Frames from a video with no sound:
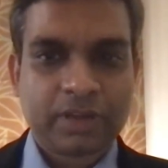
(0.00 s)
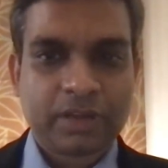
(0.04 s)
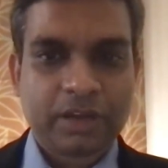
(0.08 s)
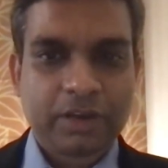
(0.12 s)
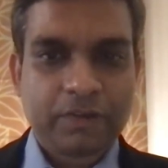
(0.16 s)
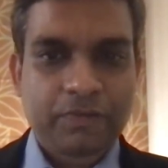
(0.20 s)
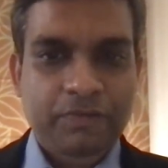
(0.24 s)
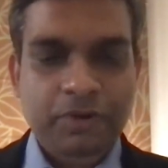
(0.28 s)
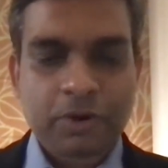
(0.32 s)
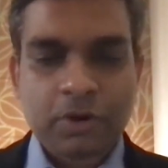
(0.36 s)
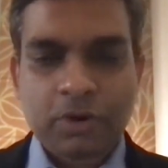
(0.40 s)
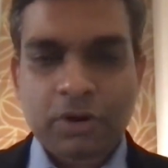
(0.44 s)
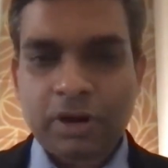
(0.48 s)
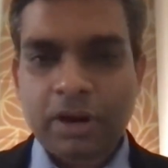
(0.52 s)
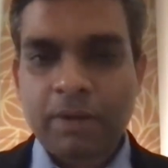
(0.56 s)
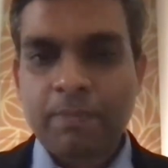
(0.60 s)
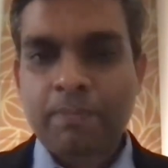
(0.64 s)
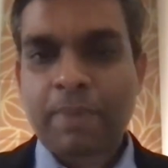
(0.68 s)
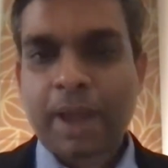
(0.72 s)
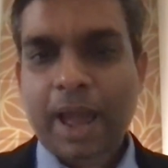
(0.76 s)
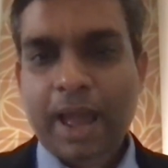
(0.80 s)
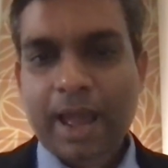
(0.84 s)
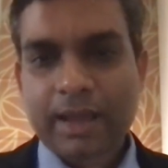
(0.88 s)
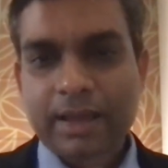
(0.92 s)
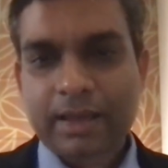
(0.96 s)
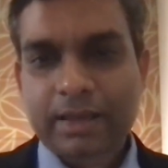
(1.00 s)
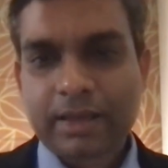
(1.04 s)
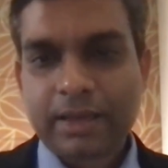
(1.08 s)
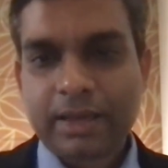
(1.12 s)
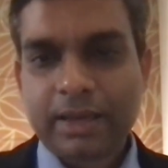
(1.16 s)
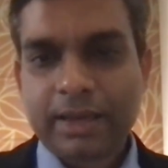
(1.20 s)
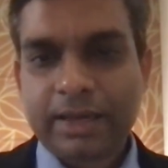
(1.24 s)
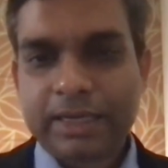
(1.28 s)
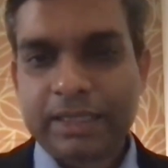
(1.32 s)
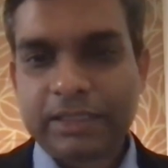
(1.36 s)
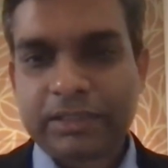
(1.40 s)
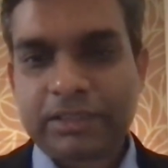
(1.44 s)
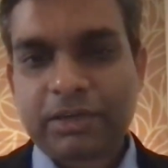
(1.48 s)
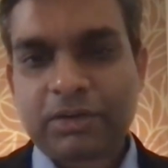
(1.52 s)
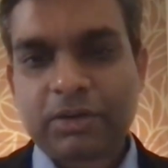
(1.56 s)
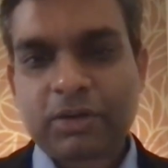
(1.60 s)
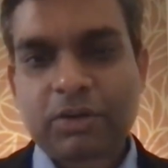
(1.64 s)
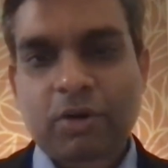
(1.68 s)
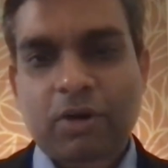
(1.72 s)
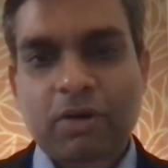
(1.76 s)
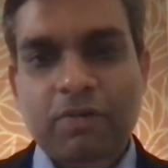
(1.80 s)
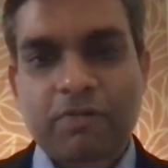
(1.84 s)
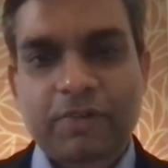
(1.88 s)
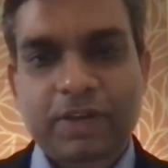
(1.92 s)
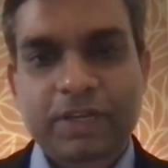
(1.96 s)
If you're a bank, is there a
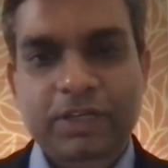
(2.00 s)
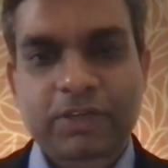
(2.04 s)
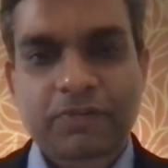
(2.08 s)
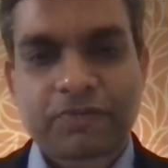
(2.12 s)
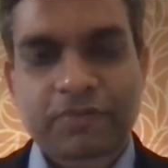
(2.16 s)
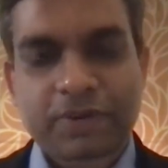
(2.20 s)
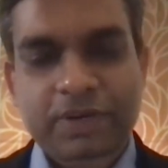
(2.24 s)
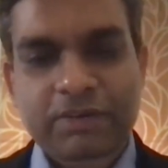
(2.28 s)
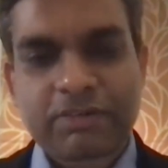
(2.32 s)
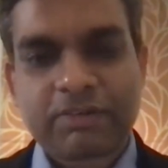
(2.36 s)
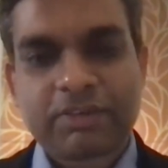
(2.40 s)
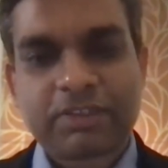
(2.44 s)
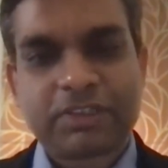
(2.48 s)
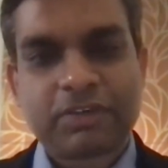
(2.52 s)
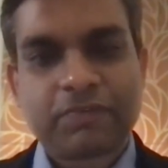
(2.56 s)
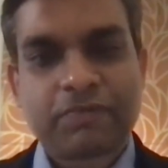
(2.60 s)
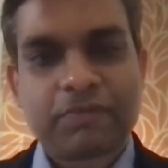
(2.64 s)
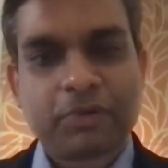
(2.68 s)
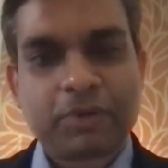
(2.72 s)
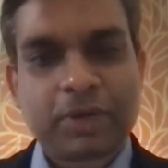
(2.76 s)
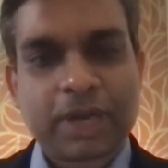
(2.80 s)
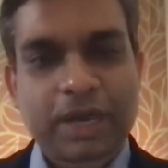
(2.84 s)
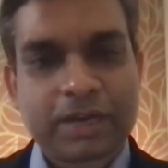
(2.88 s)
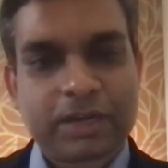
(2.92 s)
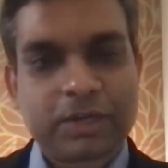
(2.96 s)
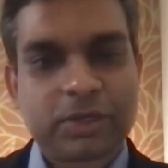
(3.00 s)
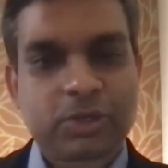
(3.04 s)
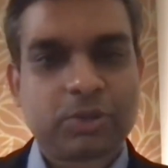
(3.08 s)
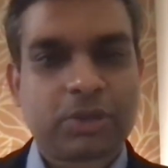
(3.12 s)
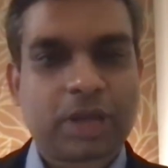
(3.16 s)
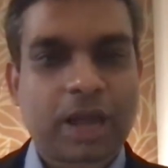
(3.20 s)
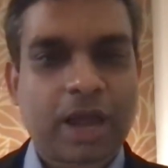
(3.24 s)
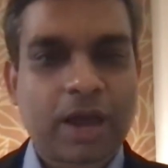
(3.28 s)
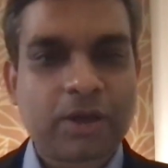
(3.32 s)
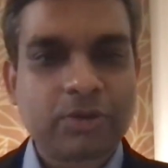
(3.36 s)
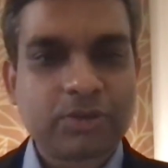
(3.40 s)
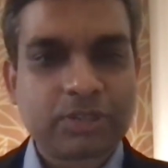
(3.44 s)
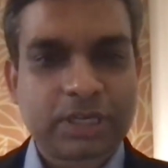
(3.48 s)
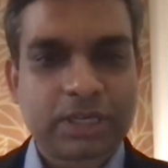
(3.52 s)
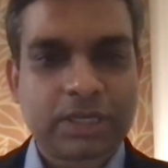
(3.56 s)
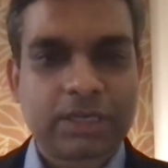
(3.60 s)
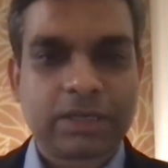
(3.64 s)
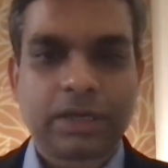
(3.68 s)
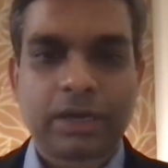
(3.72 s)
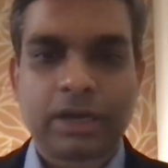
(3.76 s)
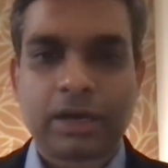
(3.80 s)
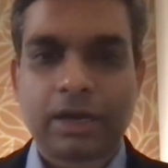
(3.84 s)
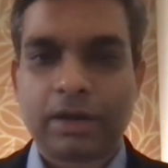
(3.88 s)
conflict of interest if you get into the housing